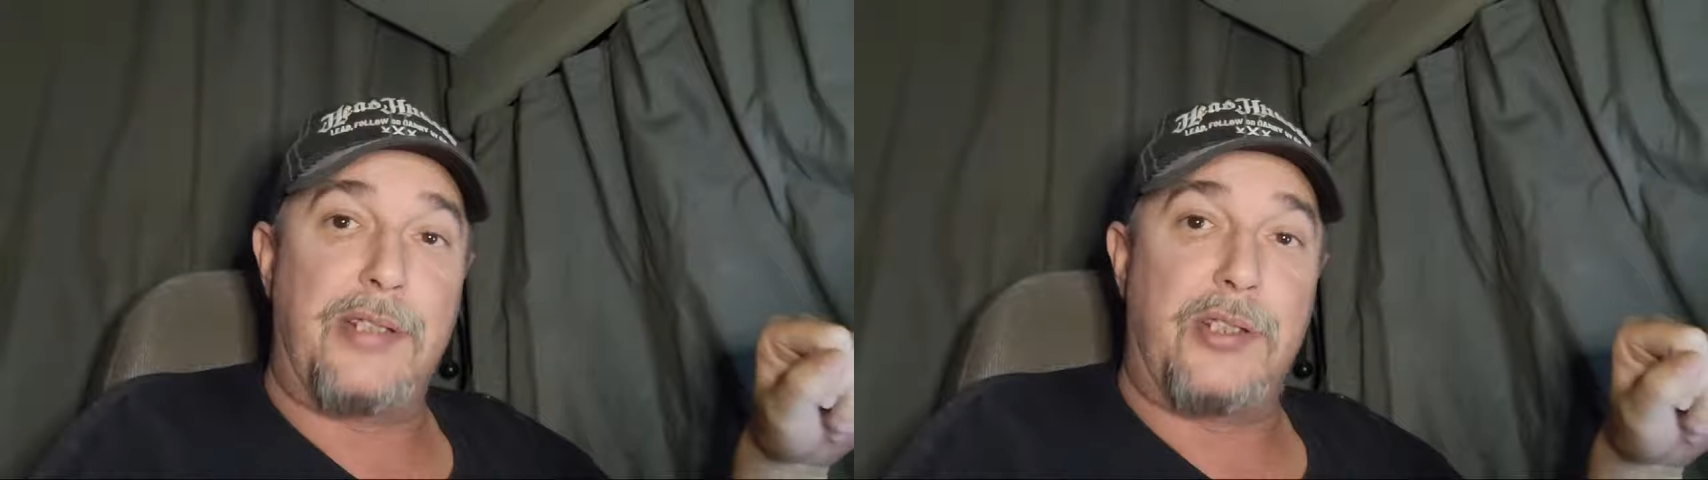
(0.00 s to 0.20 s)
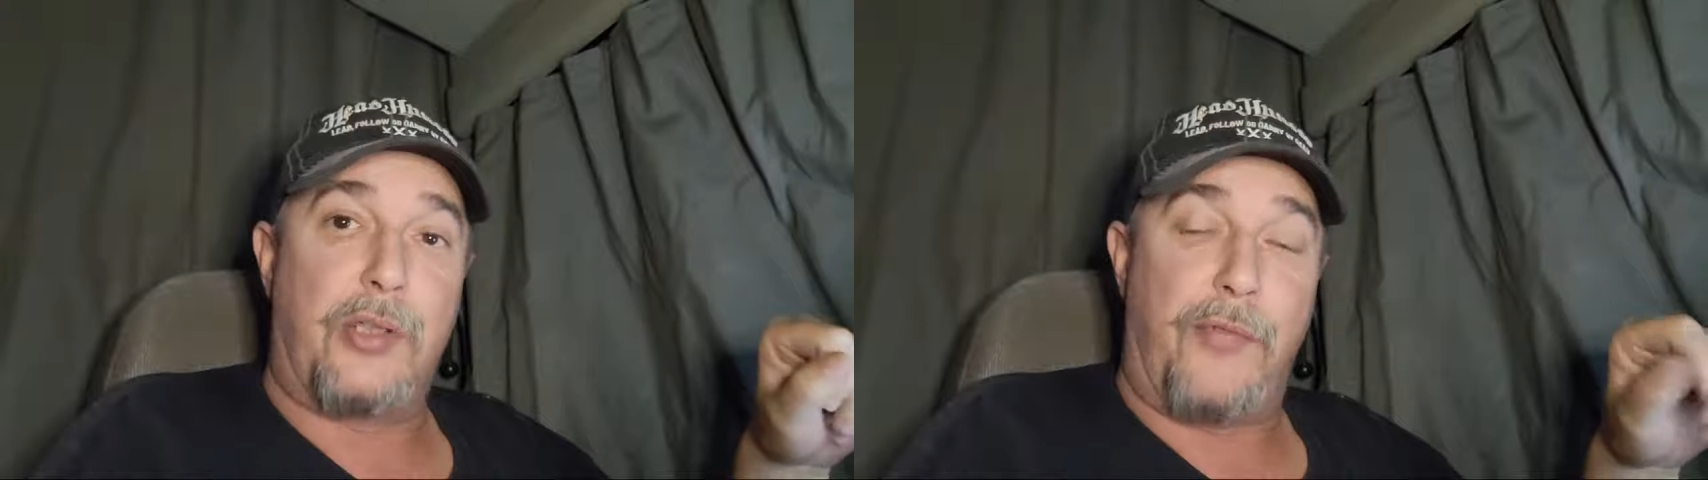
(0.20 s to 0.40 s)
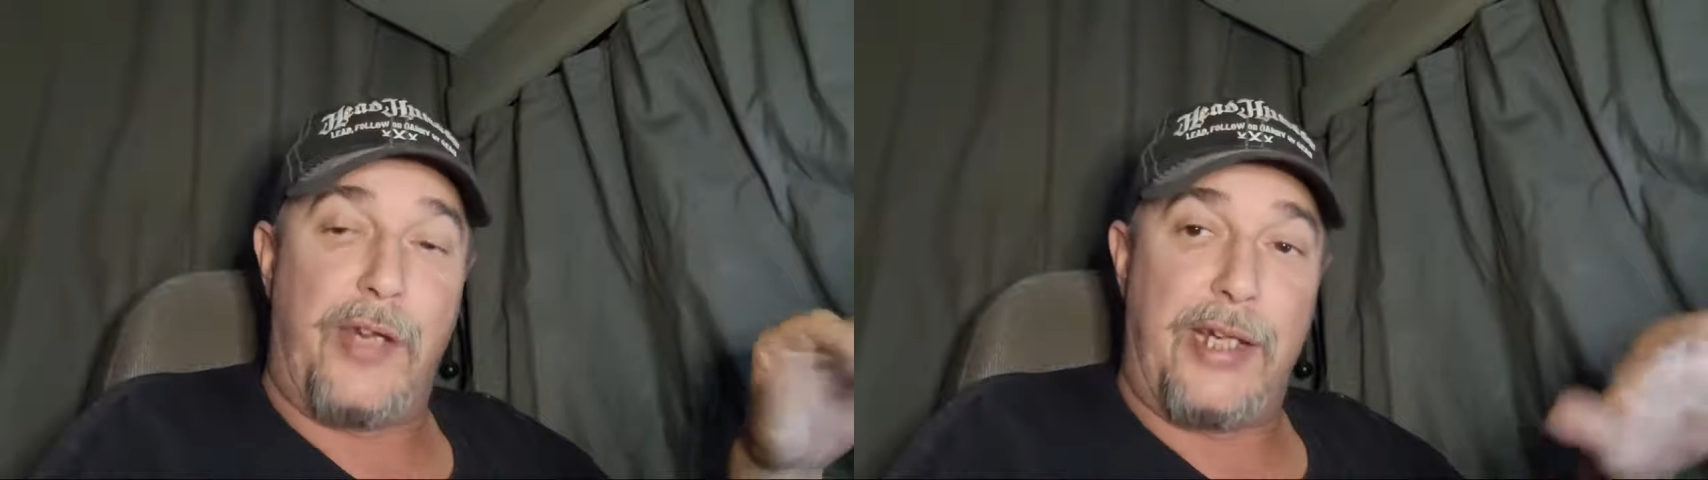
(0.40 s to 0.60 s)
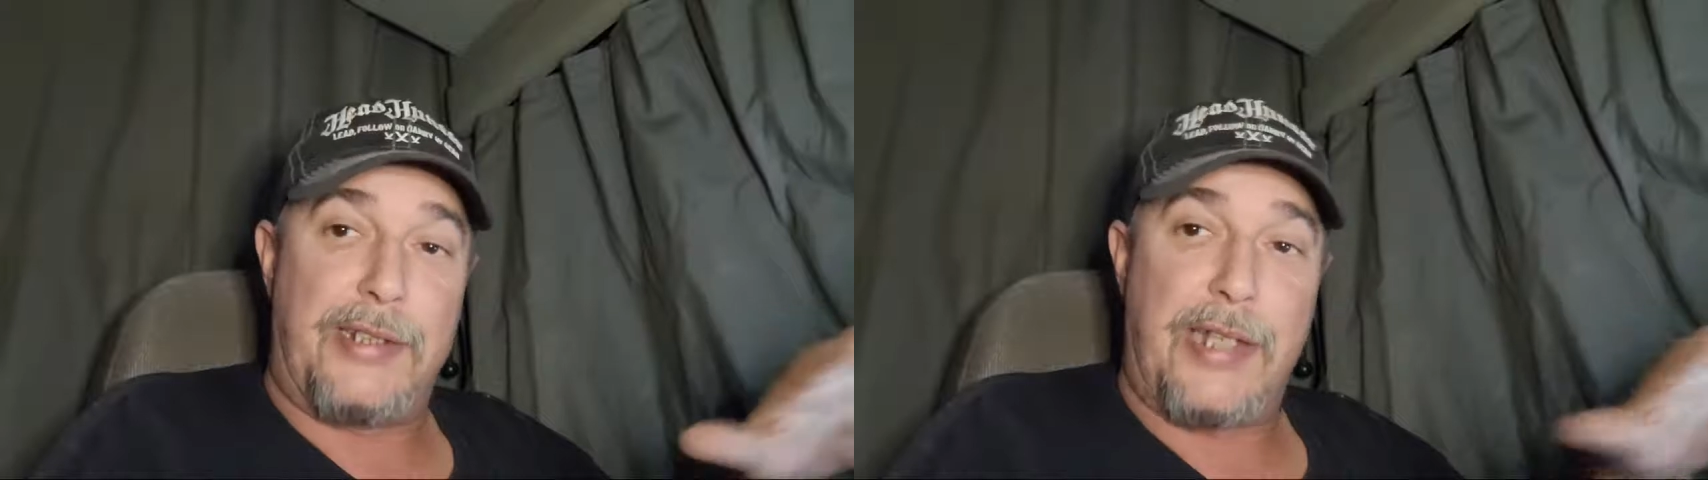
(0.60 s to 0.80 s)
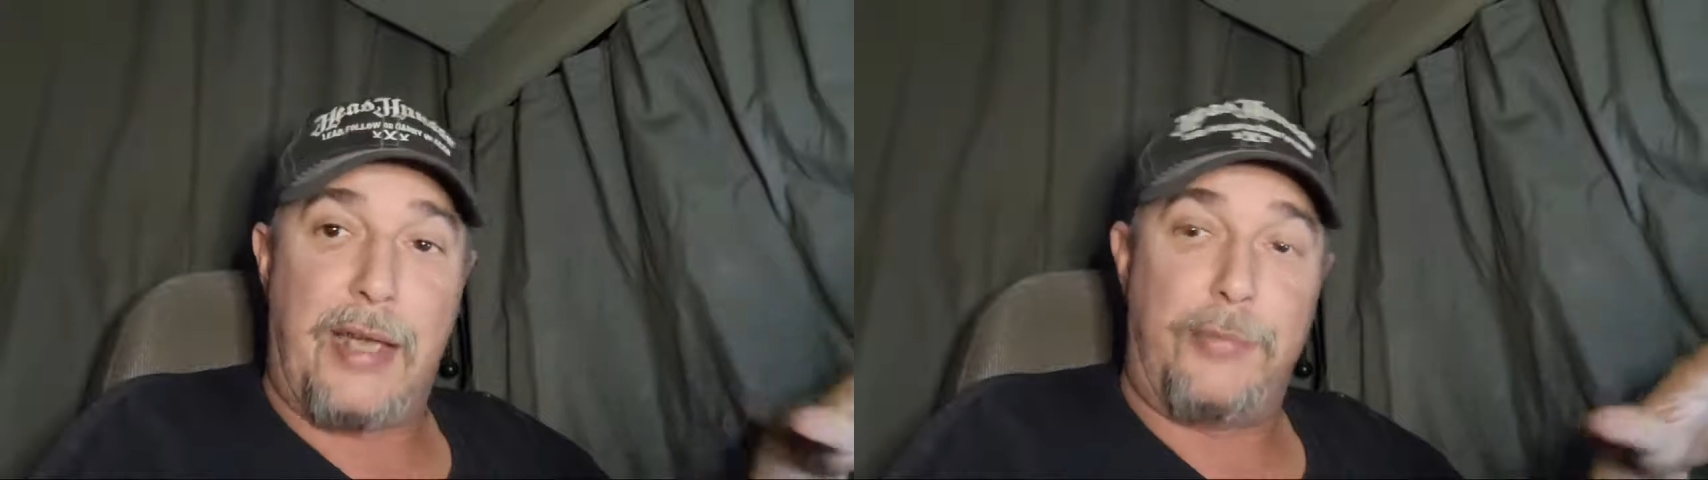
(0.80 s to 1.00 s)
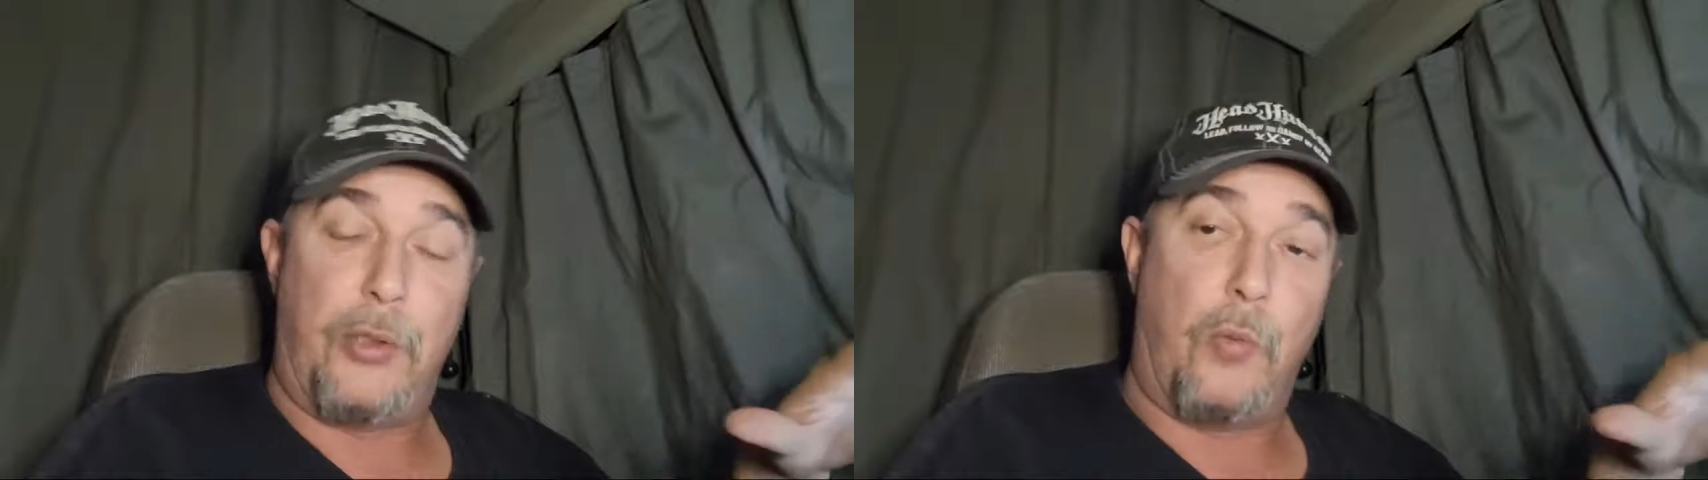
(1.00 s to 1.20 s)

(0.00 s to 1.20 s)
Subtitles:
so if at any time you